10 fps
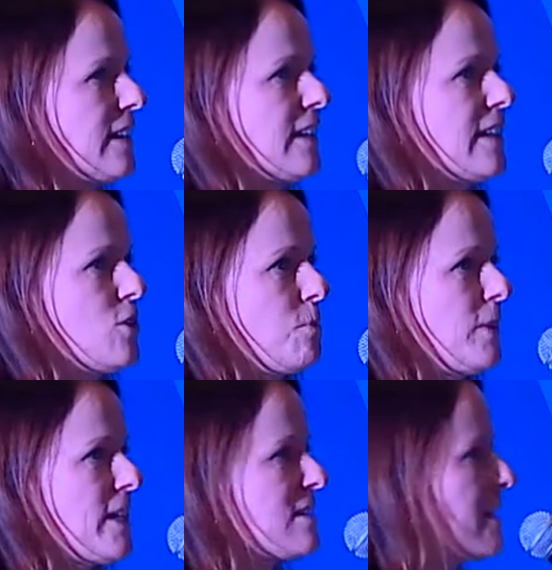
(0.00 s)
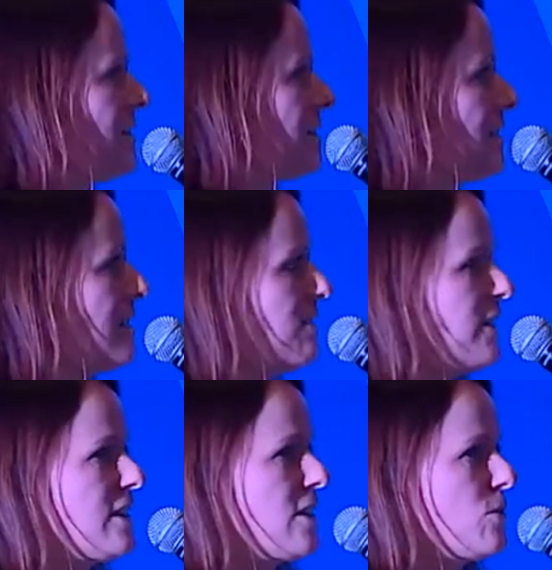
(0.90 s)
can you please get the
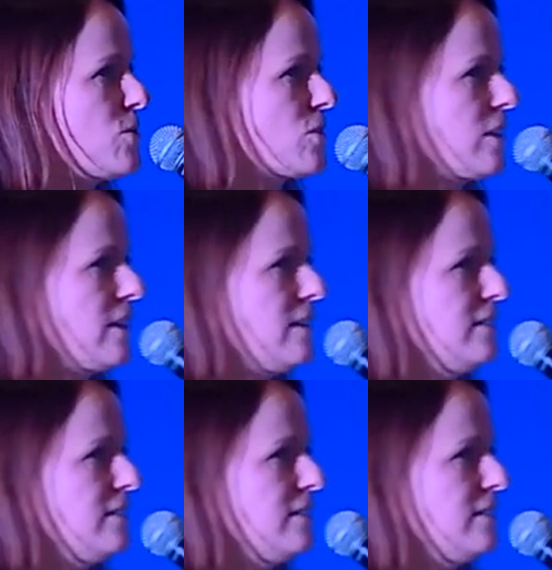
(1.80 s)
video started?